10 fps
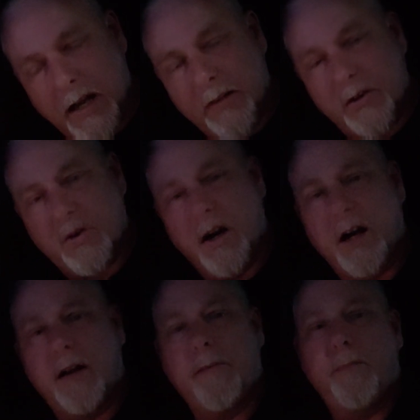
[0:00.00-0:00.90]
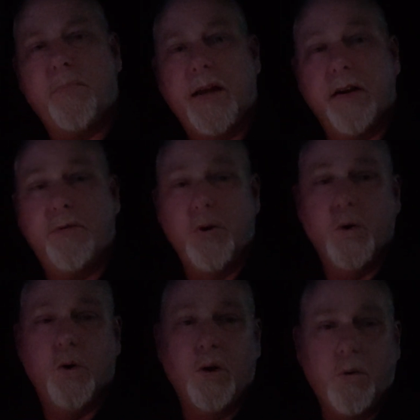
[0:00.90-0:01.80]
on the truck and the
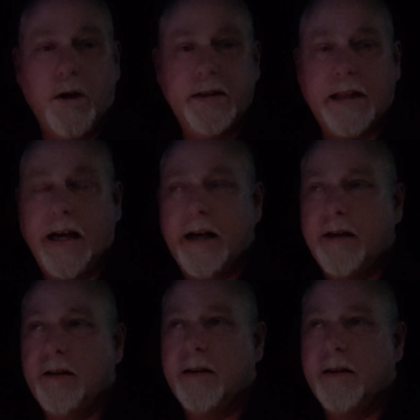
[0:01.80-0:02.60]
fuel are one thing,